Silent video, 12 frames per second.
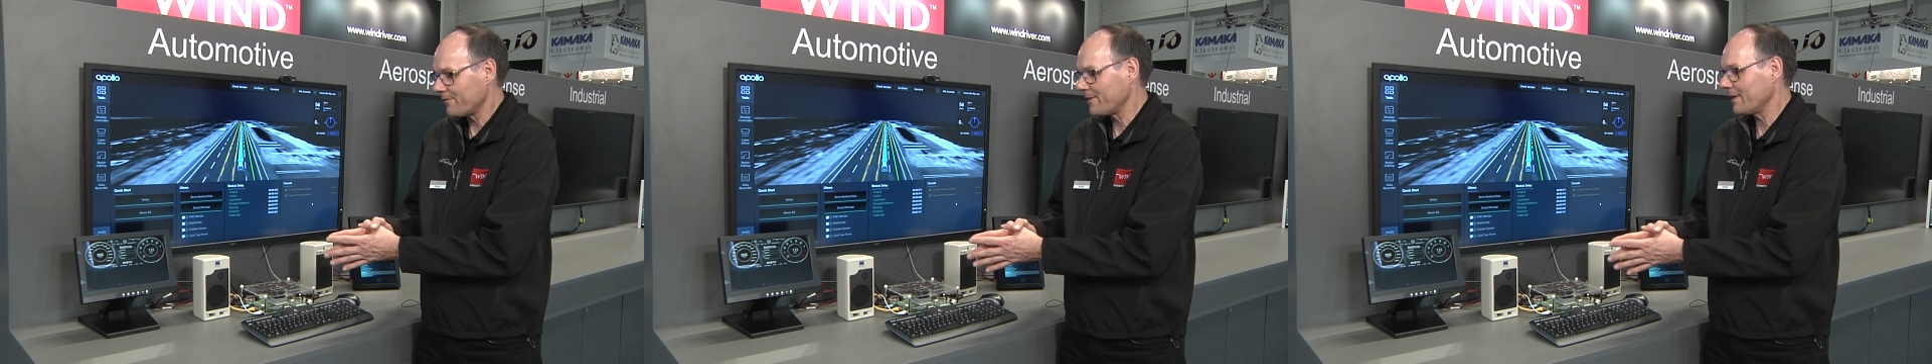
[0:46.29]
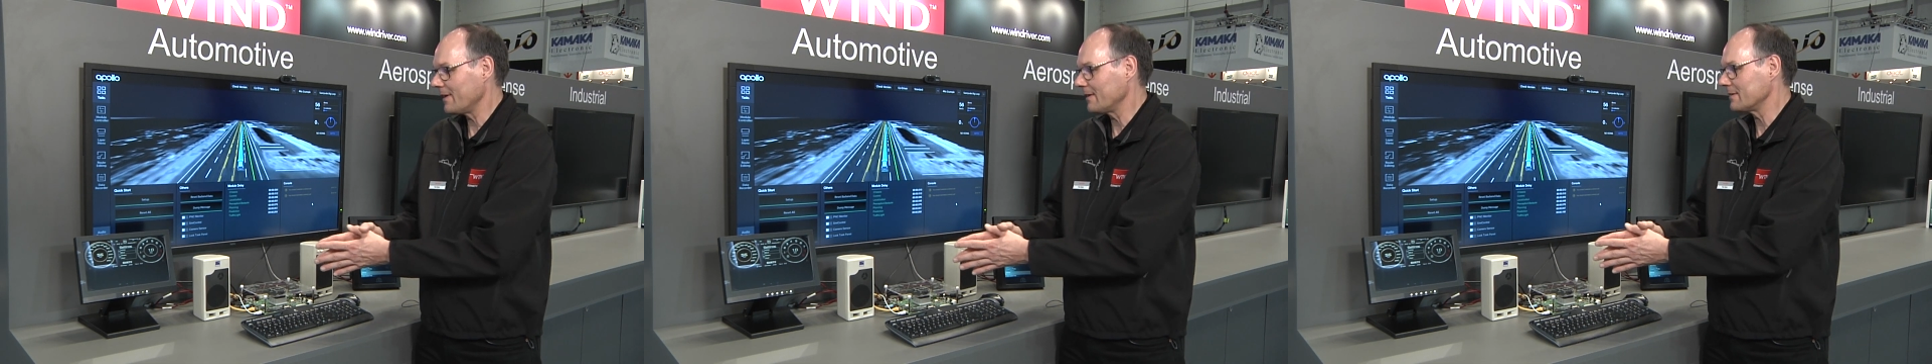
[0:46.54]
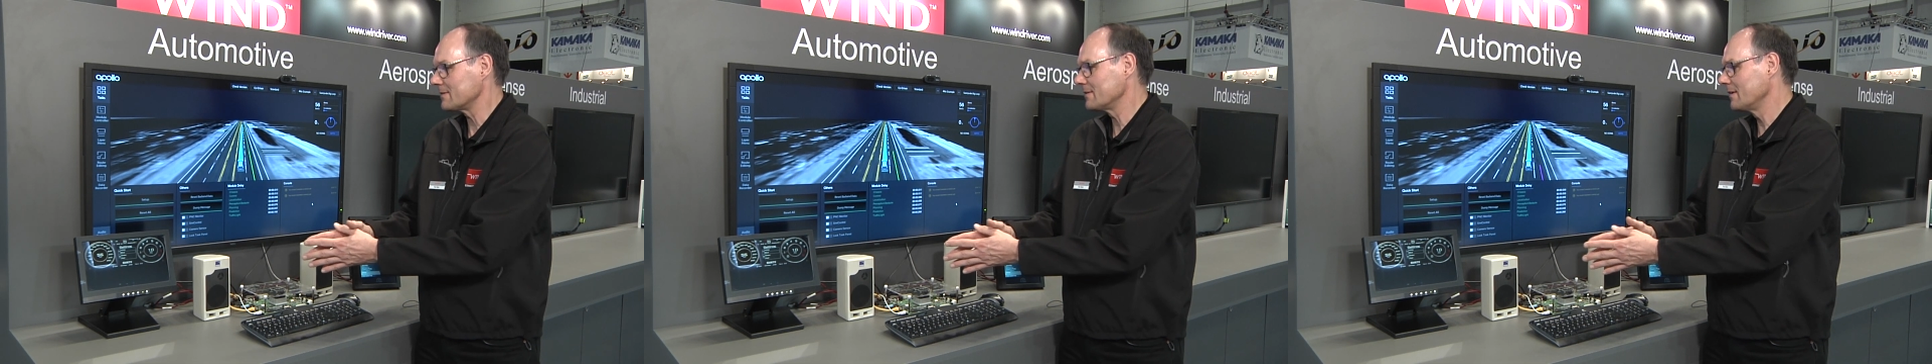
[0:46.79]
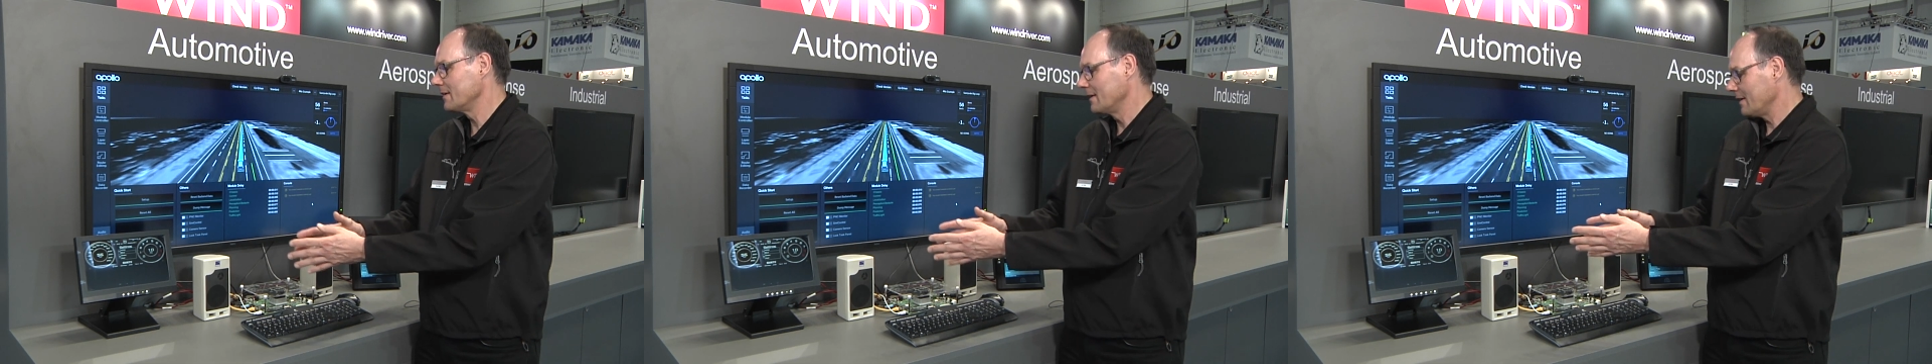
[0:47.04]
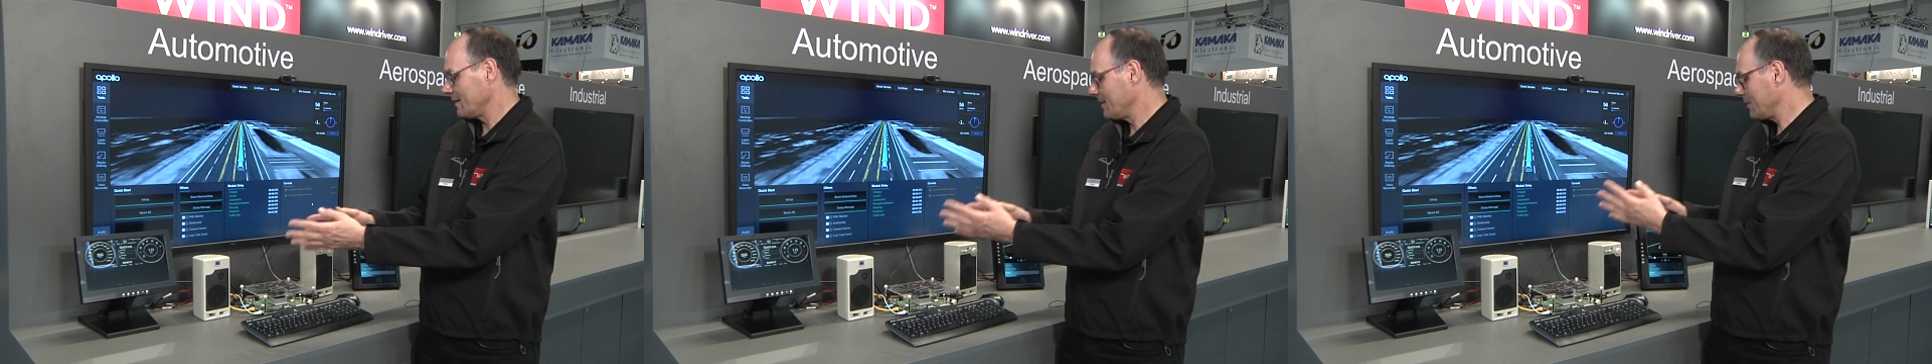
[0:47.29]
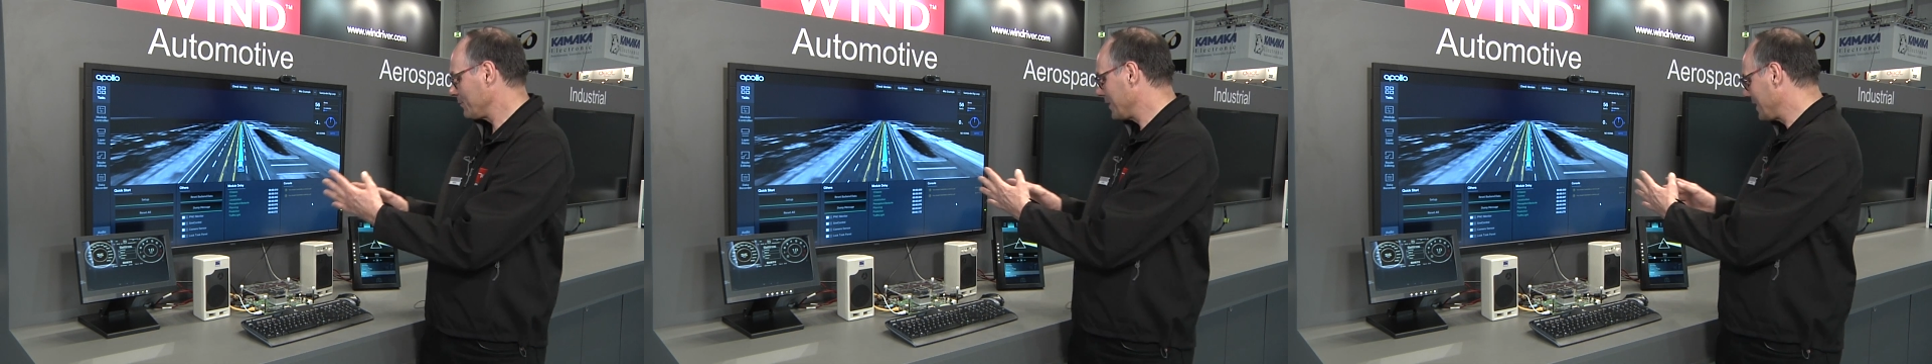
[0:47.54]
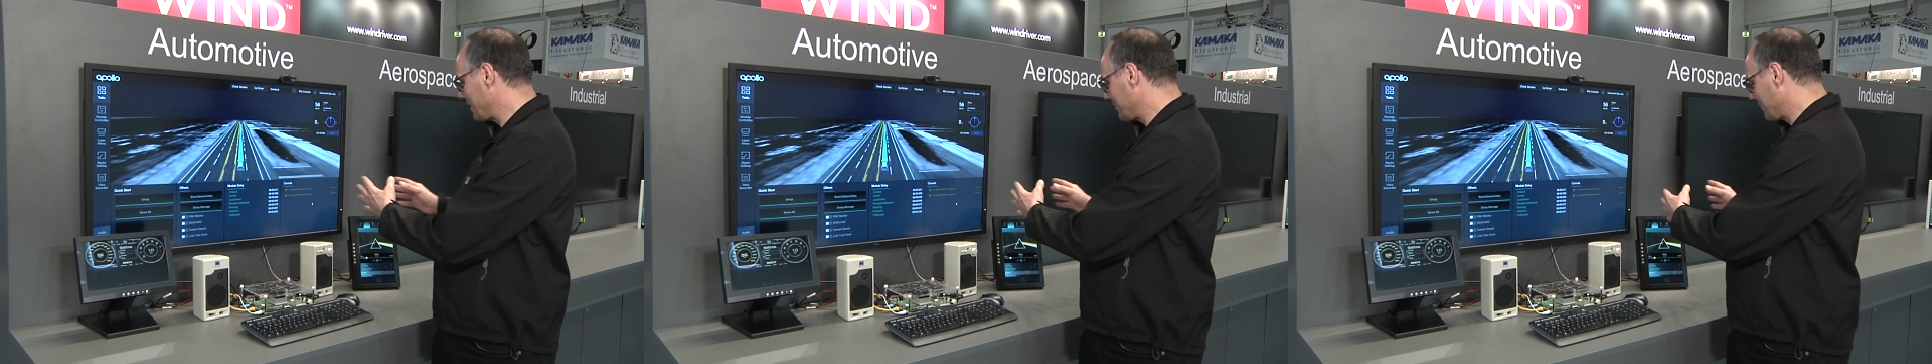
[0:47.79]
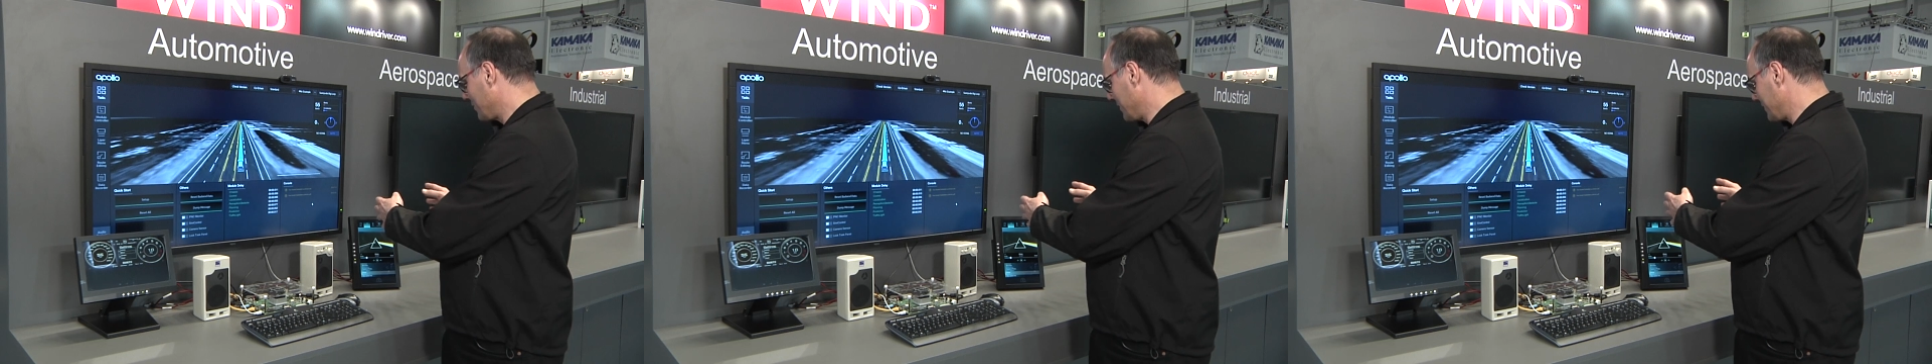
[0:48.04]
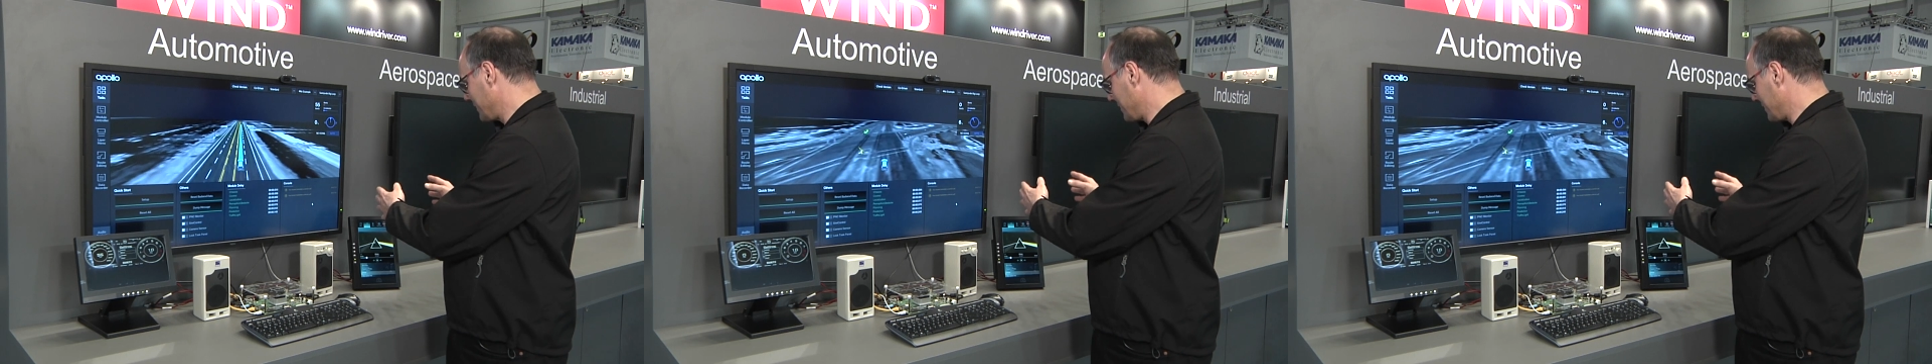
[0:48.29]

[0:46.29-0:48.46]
things. And then we have got